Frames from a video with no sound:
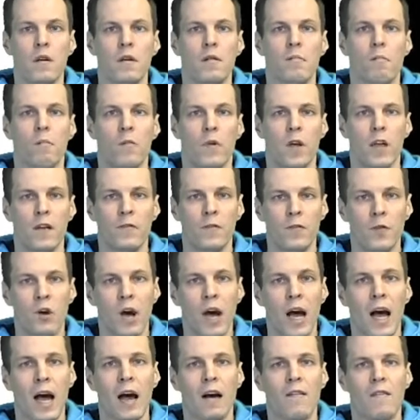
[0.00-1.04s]
if you
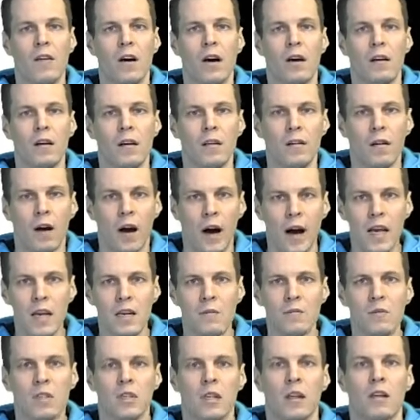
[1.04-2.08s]
have
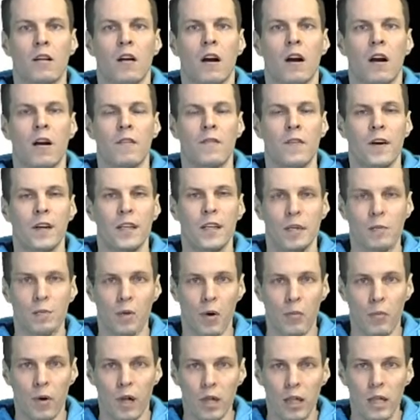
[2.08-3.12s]
items that are affected by
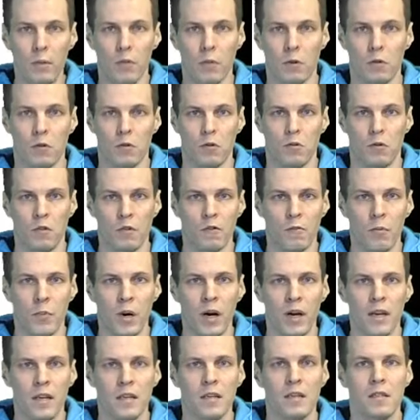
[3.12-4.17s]
multiple sources of
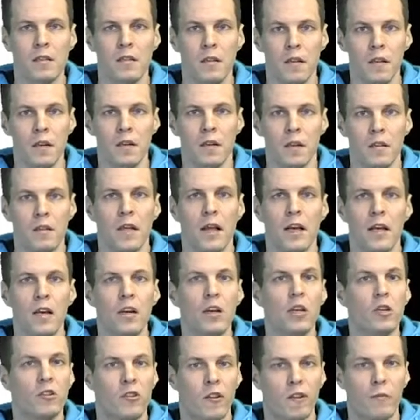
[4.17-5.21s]
bias, then you
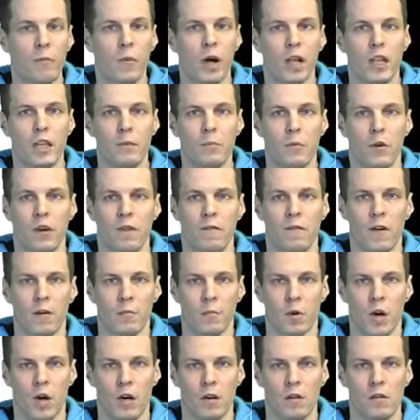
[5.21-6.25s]
need to have multiple different
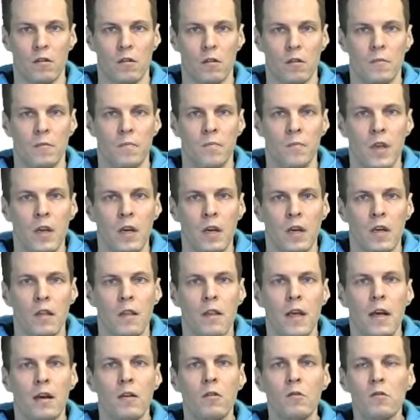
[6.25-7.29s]
markers.
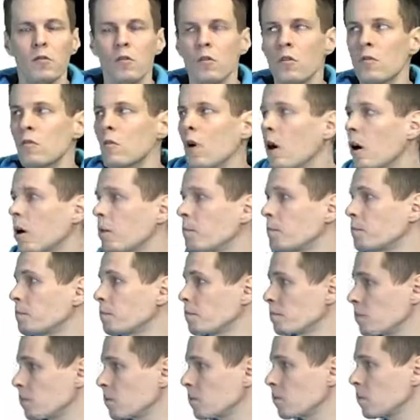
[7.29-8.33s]
They also
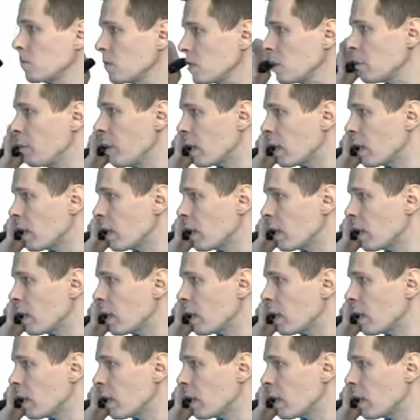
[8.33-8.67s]
make a